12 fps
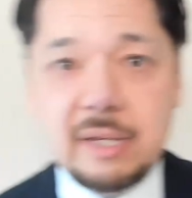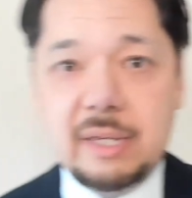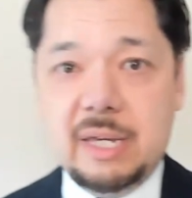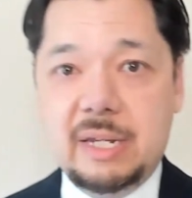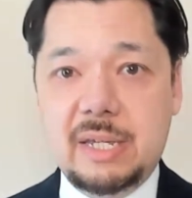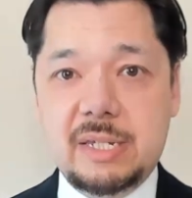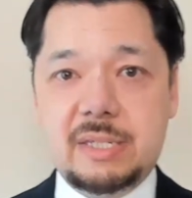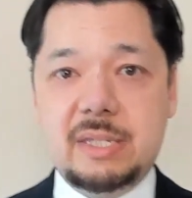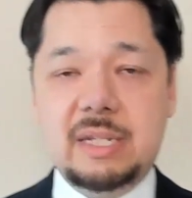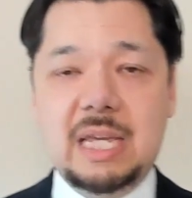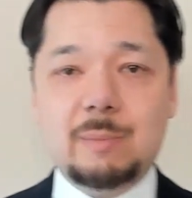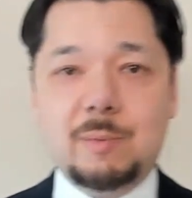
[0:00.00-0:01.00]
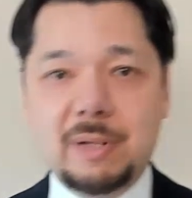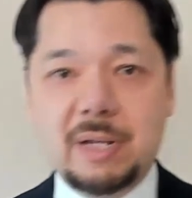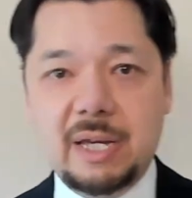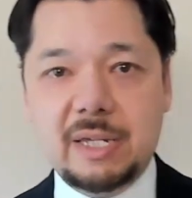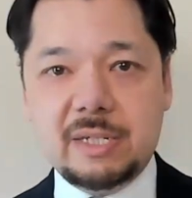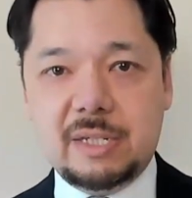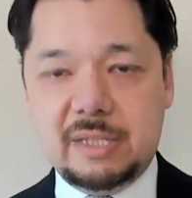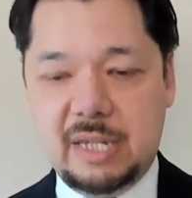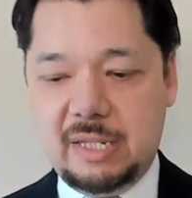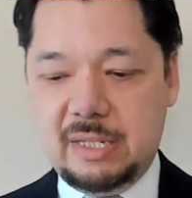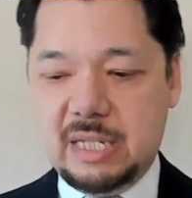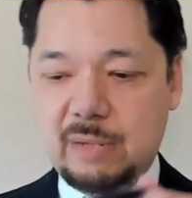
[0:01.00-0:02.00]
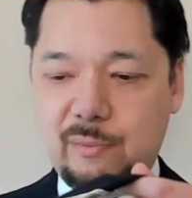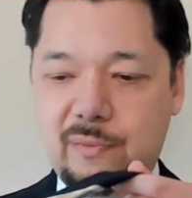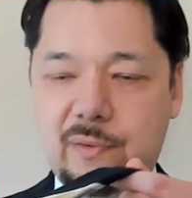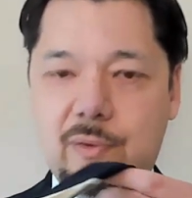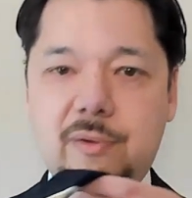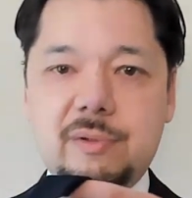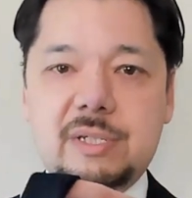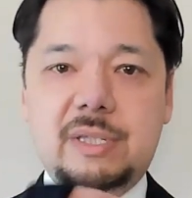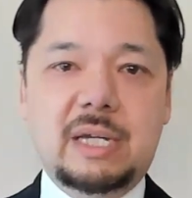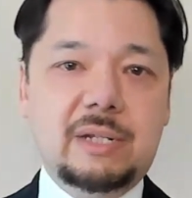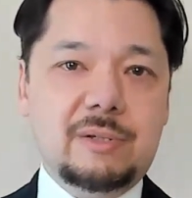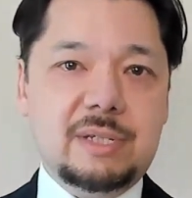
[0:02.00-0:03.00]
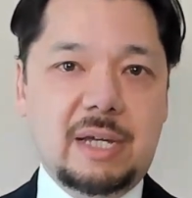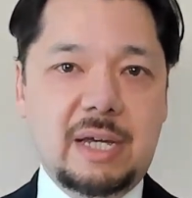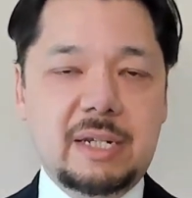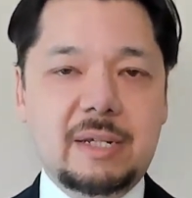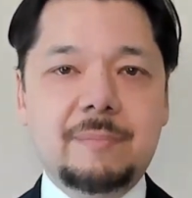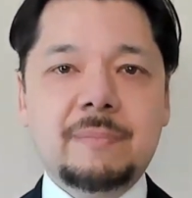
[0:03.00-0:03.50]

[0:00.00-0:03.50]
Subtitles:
again as the name implies, contains 7 folds at the underside.